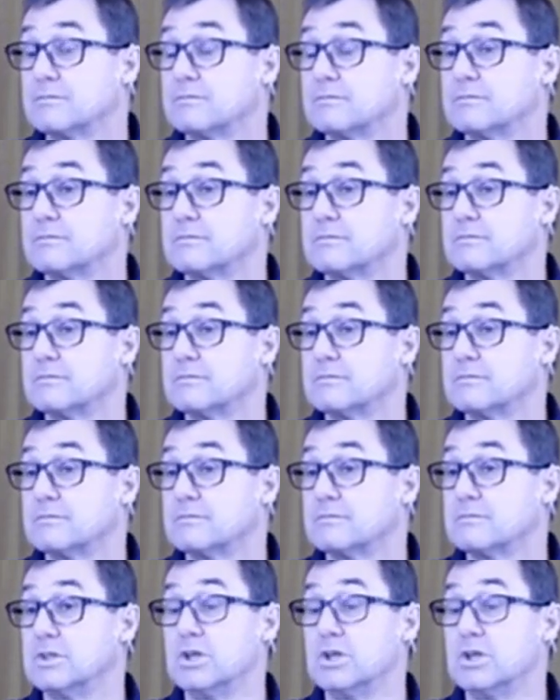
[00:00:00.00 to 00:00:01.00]
You know
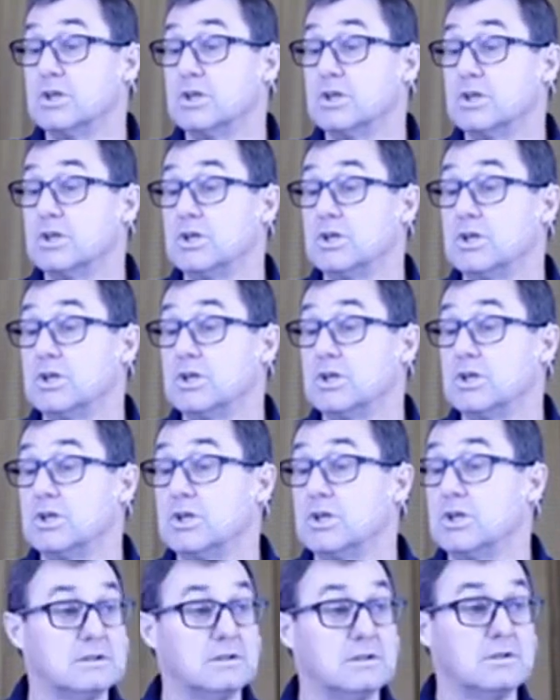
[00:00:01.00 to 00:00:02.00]
why?
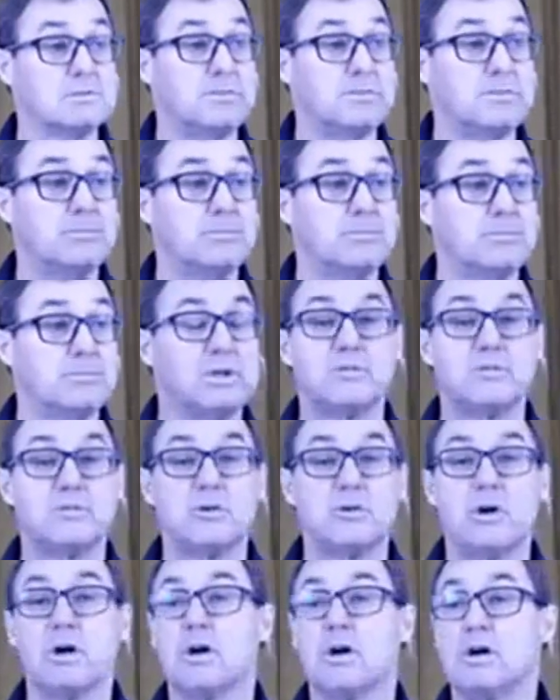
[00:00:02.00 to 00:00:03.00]
Because people
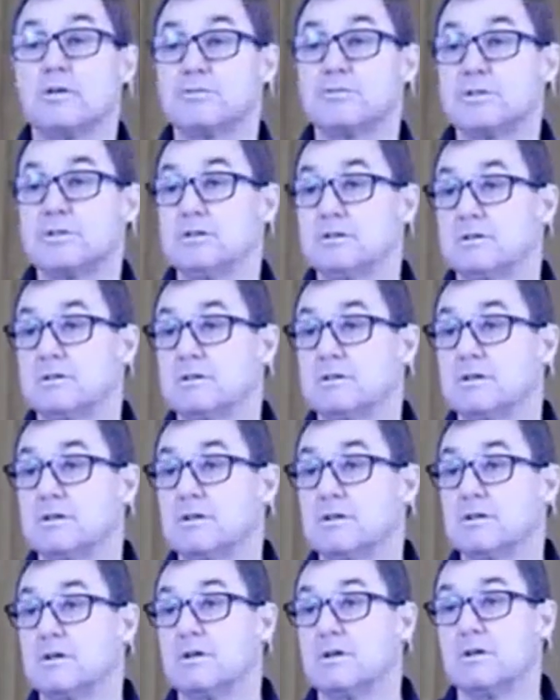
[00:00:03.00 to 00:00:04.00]
have gone after
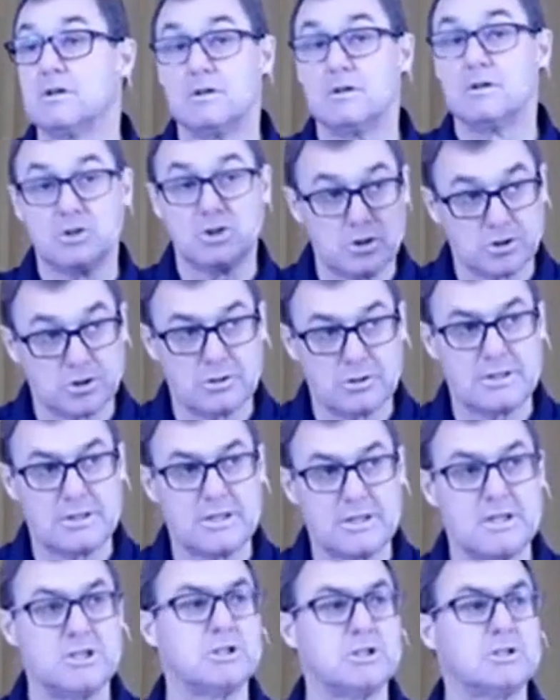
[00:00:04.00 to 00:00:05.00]
church
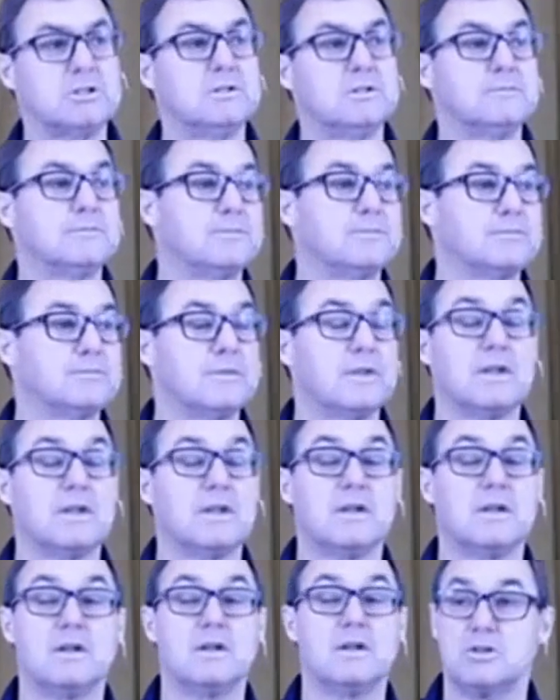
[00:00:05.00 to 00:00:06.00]
tradition,
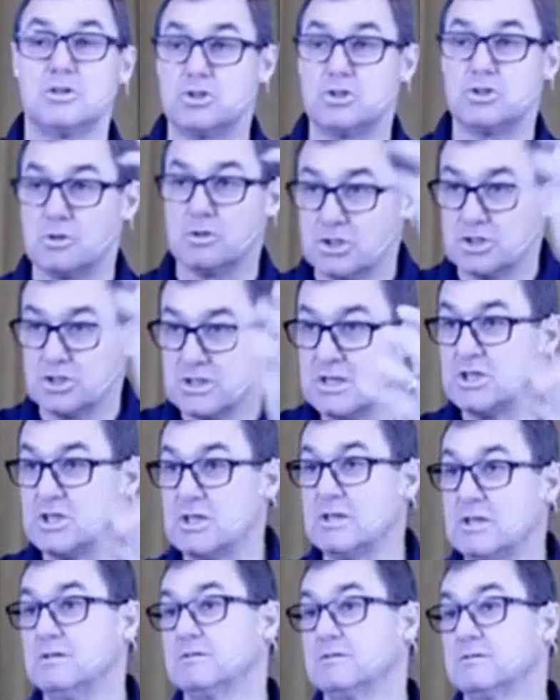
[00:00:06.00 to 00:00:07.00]
church
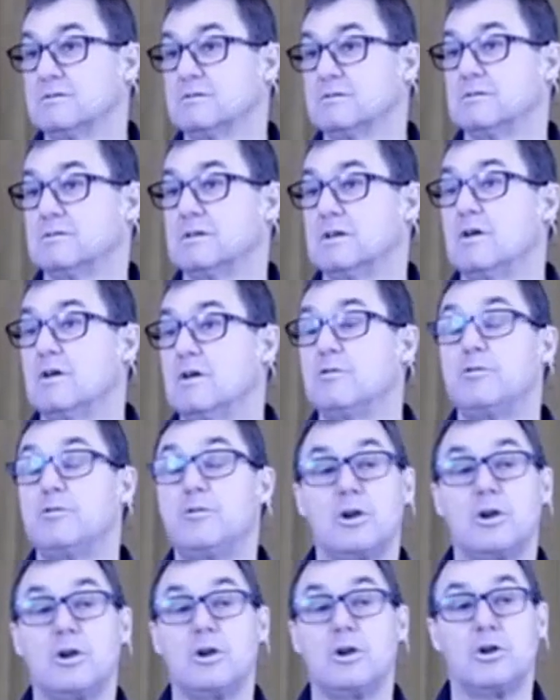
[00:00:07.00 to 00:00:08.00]
teaching,
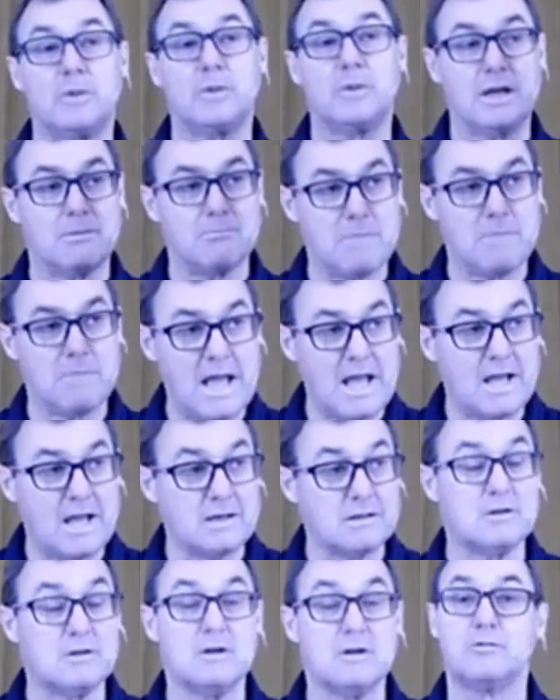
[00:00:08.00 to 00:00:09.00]
following a man,
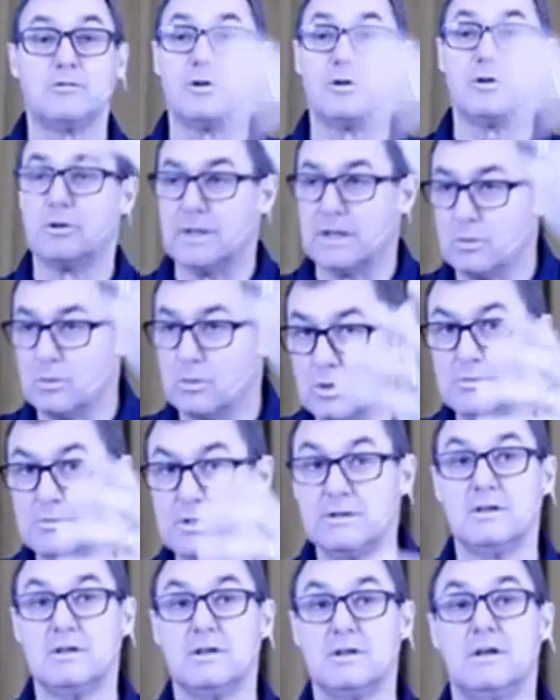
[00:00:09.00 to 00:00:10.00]
following a
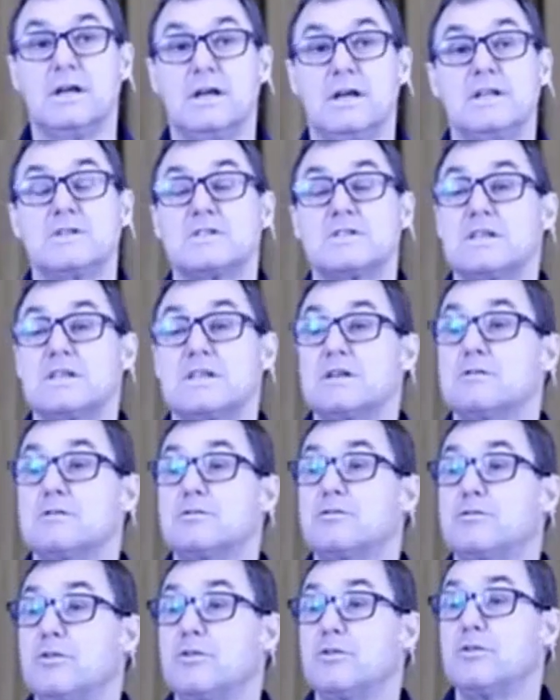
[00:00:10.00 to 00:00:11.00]
woman, instead of
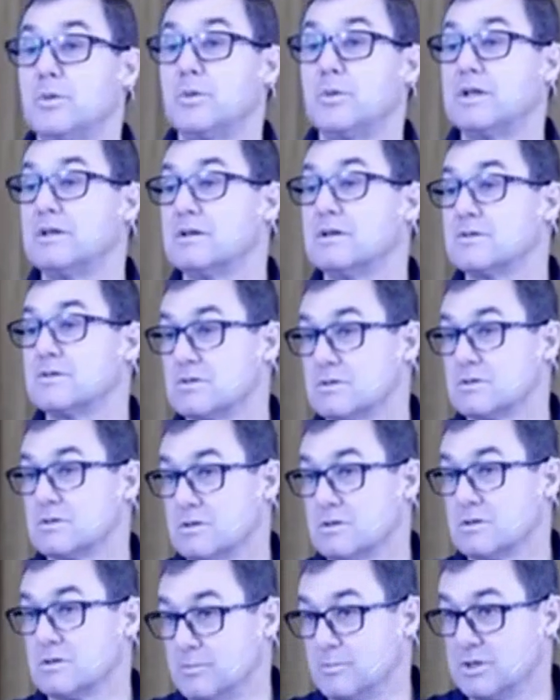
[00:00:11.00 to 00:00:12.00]
following
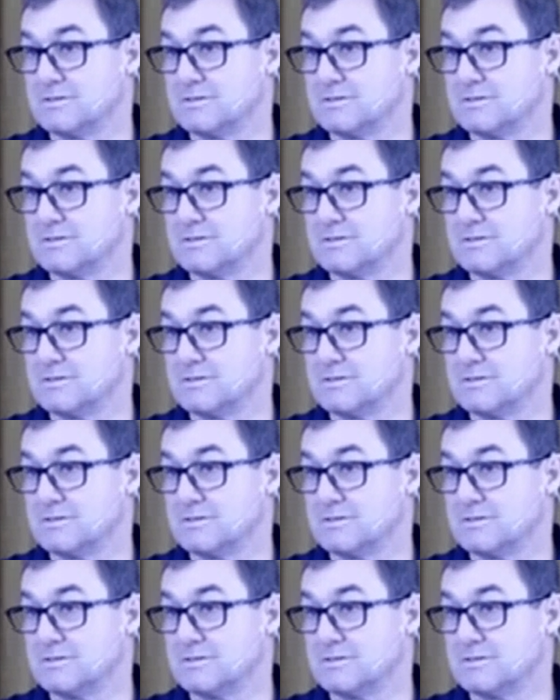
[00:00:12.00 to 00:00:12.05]
scripture.